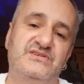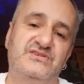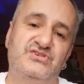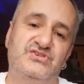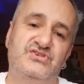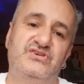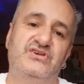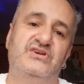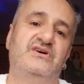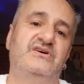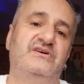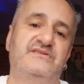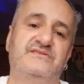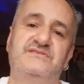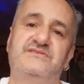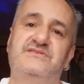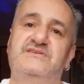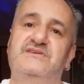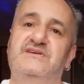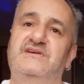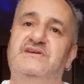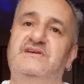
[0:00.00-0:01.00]
a
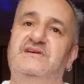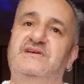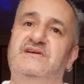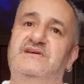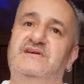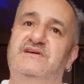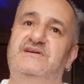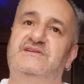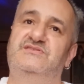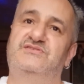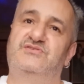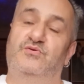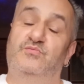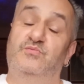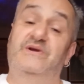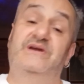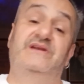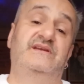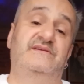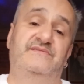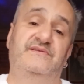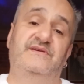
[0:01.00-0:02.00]
chance to
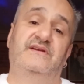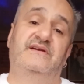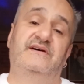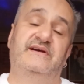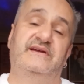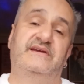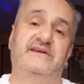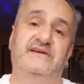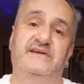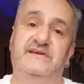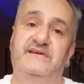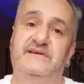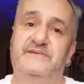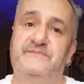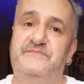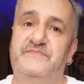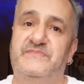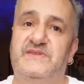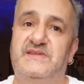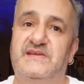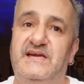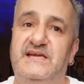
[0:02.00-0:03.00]
win, if you like.
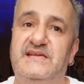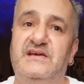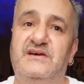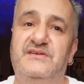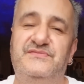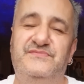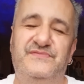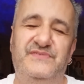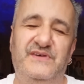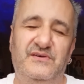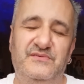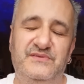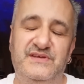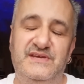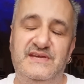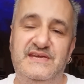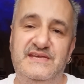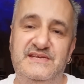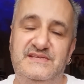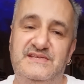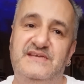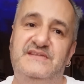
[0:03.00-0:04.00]
And I felt that
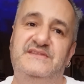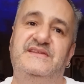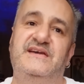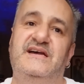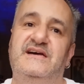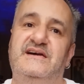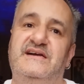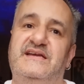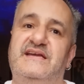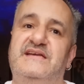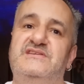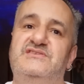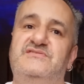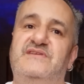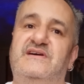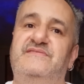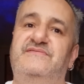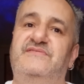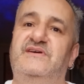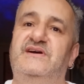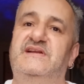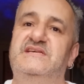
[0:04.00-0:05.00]
he did that against
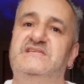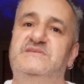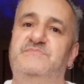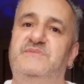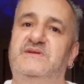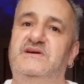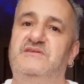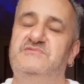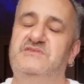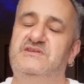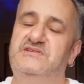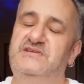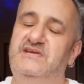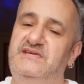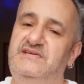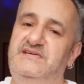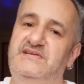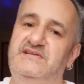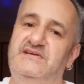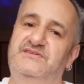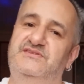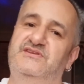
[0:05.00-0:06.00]
Rafael Espinoza,
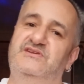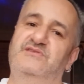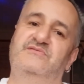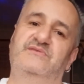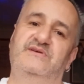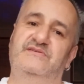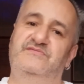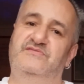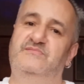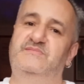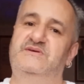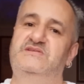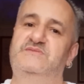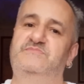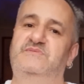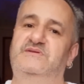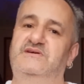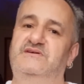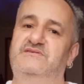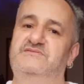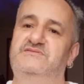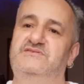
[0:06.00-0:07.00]
taking nothing away from
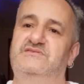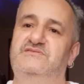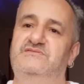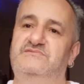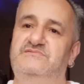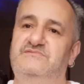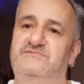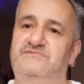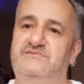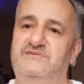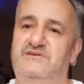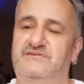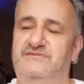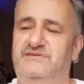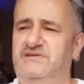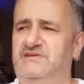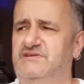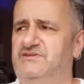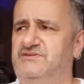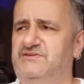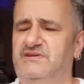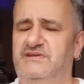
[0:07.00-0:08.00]
Espinoza, who's, I
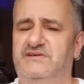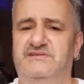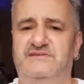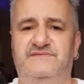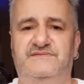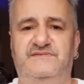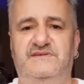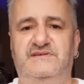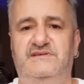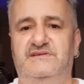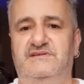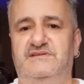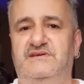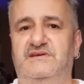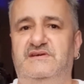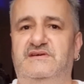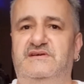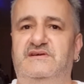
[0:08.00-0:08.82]
think, he's still undefeated.